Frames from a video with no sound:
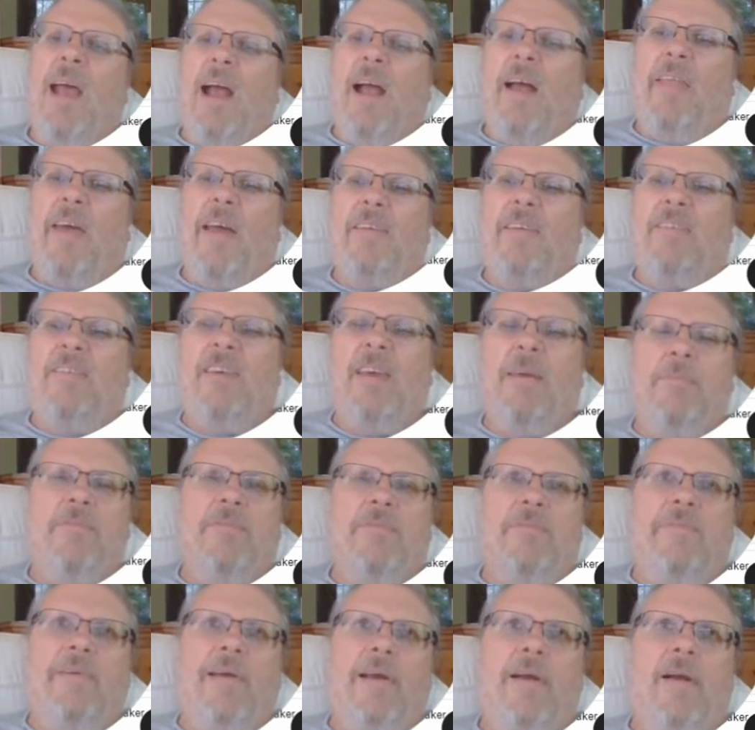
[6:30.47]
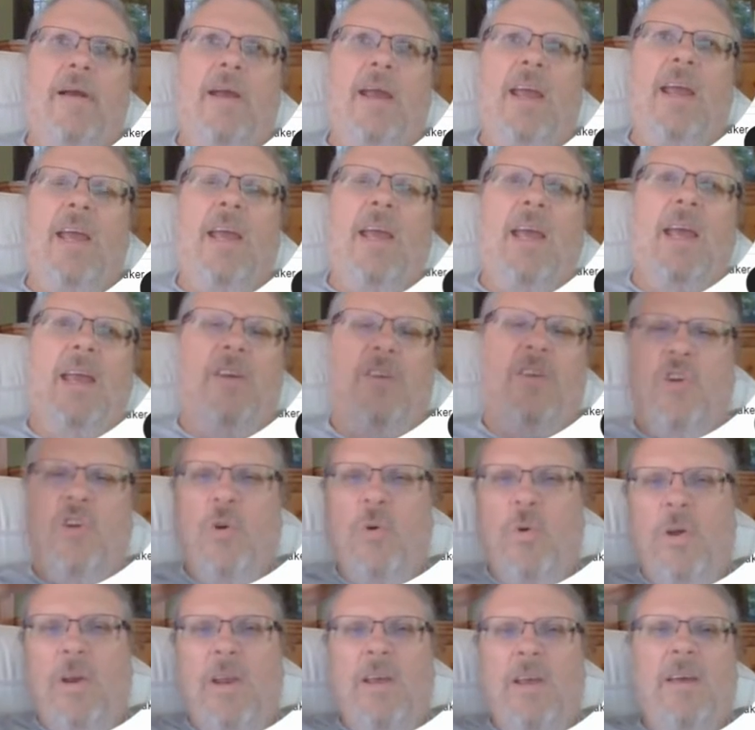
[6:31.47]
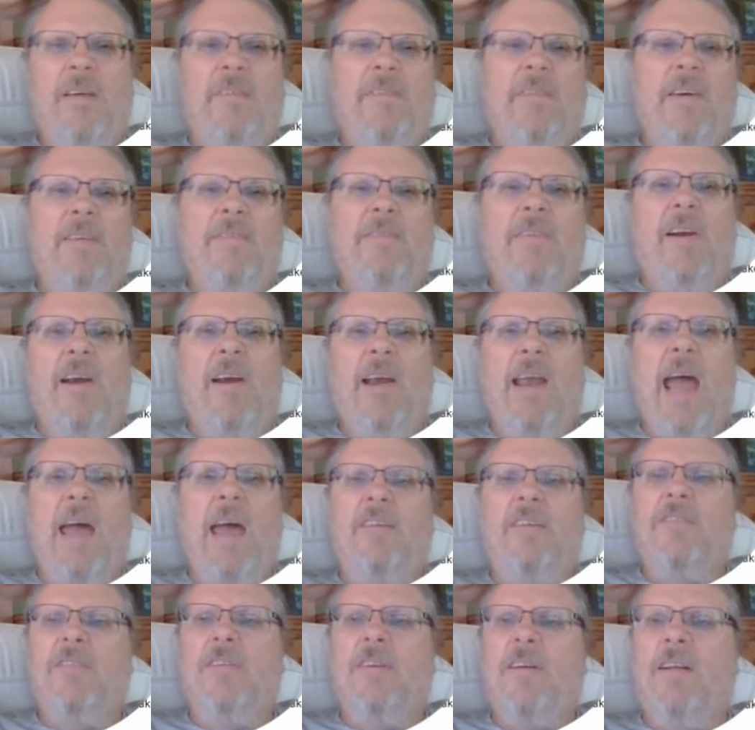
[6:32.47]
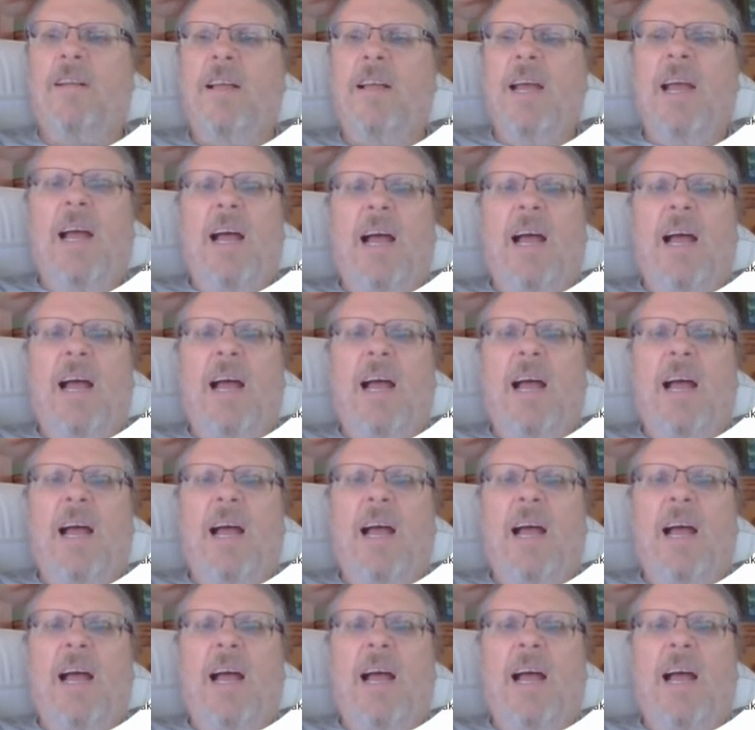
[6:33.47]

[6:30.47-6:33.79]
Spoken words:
And that seems very intuitive and very natural.